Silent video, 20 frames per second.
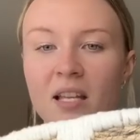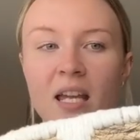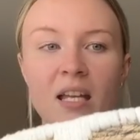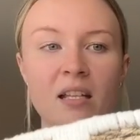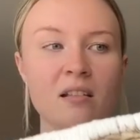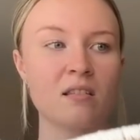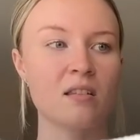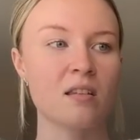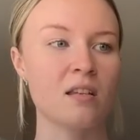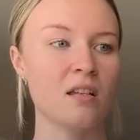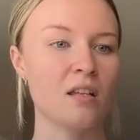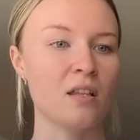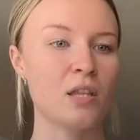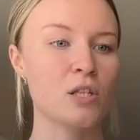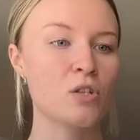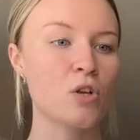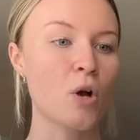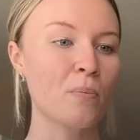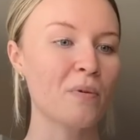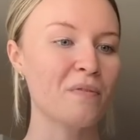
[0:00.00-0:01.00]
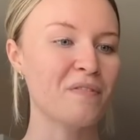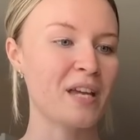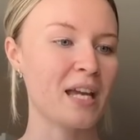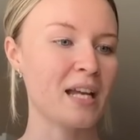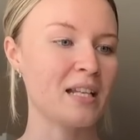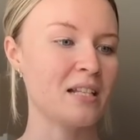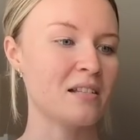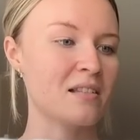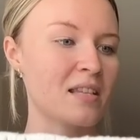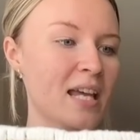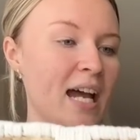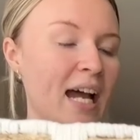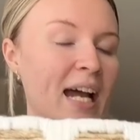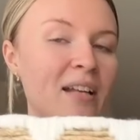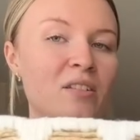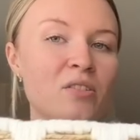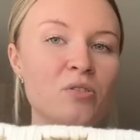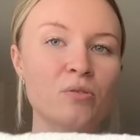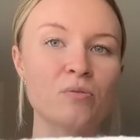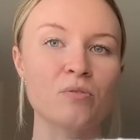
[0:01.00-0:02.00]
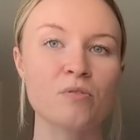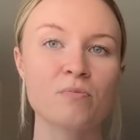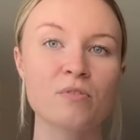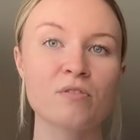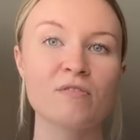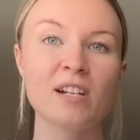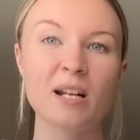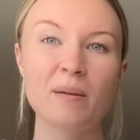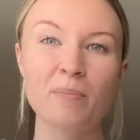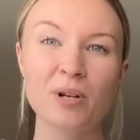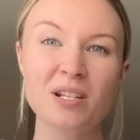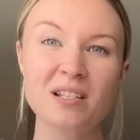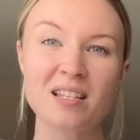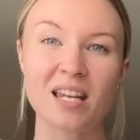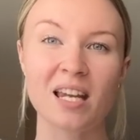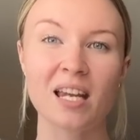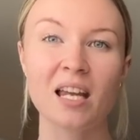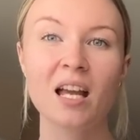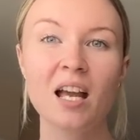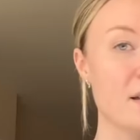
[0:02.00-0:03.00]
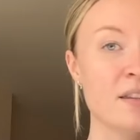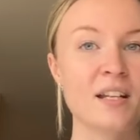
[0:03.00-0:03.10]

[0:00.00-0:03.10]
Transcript: into the top of it and into the handles was really pretty.